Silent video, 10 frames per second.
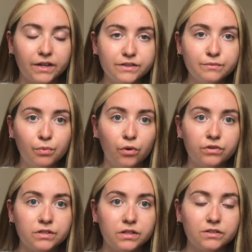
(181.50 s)
it's
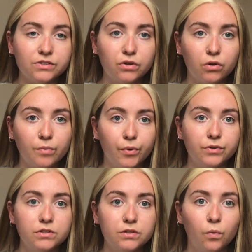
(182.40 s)
important to talk
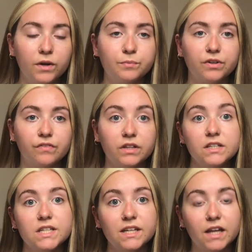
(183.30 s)
about white
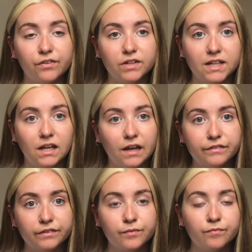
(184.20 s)
privilege in everyday life.
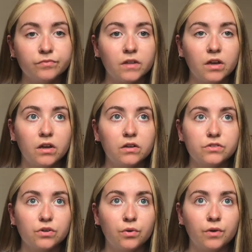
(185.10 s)

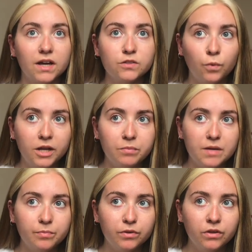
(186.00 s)
So as white
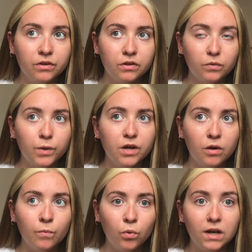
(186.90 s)
people, we are
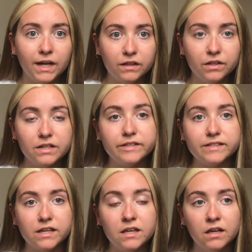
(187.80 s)
more likely to
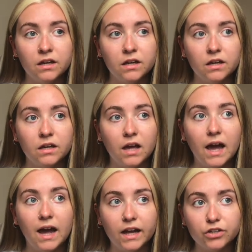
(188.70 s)
see
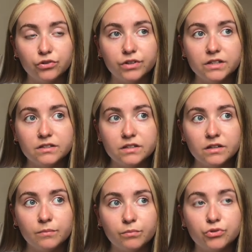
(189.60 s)
accurate
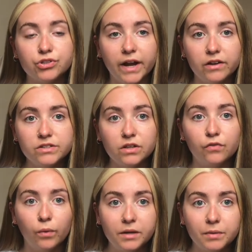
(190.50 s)
portrayals of
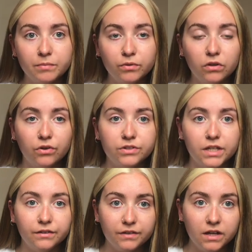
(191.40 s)
white people on
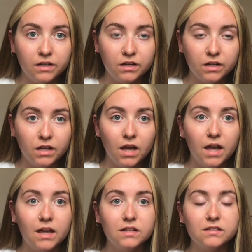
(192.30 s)
TV
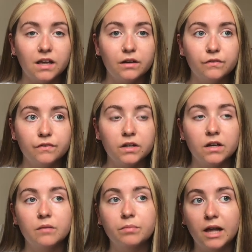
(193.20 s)
instead of
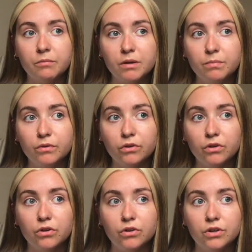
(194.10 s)
black people
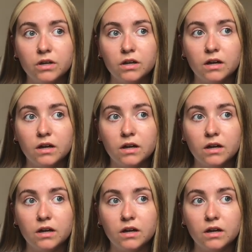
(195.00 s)
who